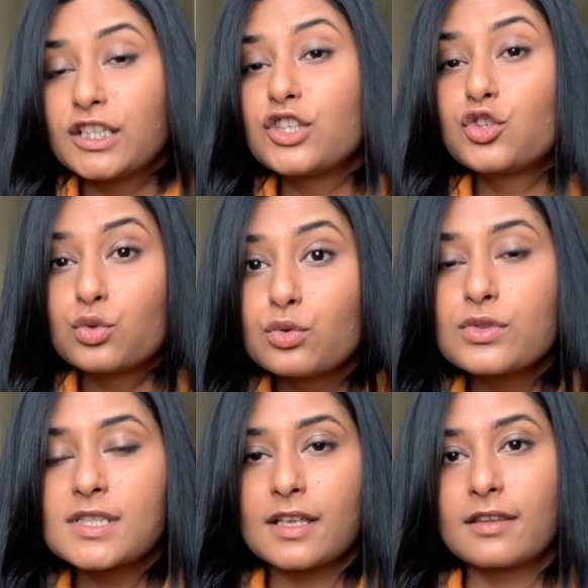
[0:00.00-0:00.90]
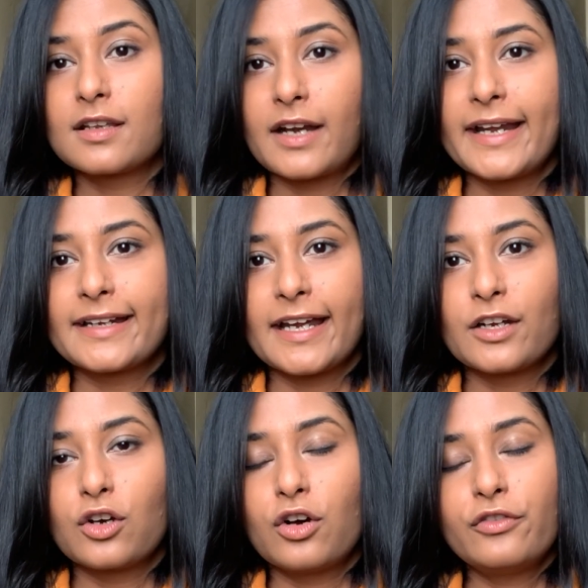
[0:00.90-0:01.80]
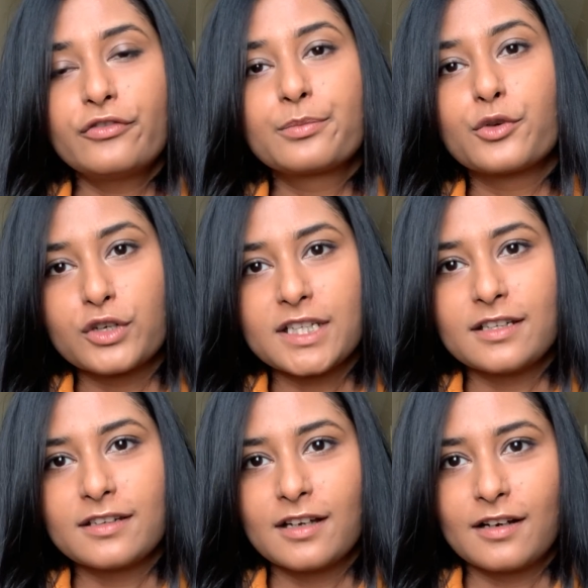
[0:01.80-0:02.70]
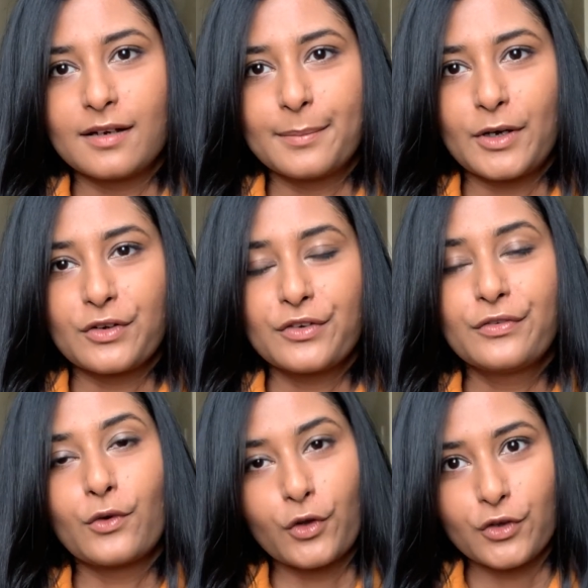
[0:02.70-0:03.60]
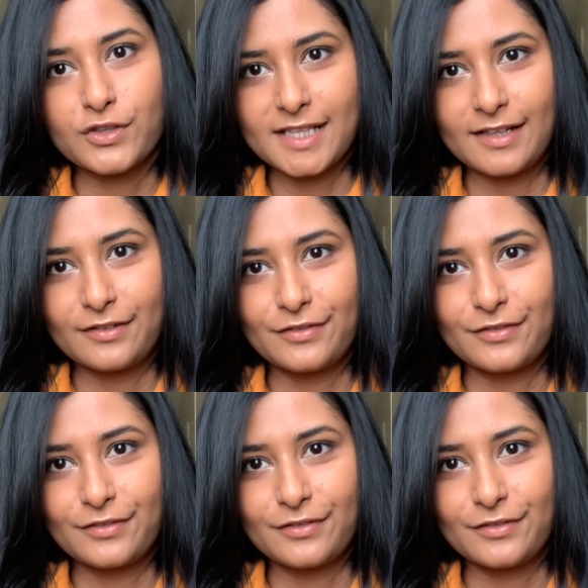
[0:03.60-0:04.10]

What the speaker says: choose the right kind of protein powder for yourself.